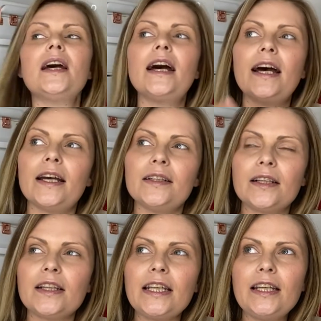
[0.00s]
and
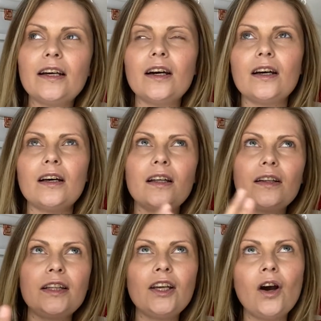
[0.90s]
the
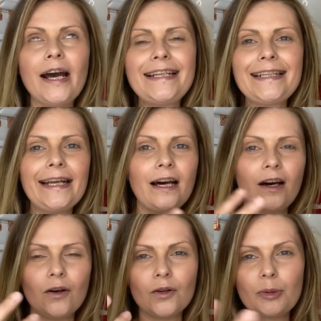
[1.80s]
the idea
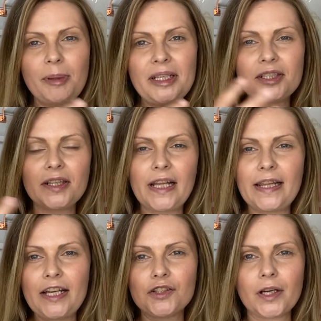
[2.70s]
or the picture that
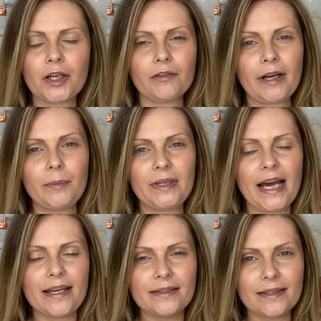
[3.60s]
they're trying to create with
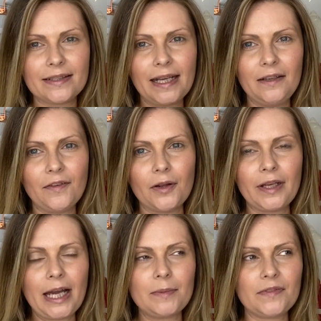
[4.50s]
that is the telephone
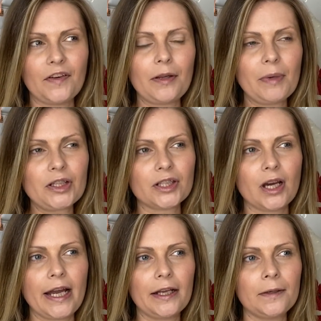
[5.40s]
game is very much
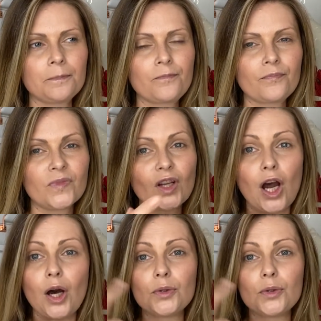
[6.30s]
like I'll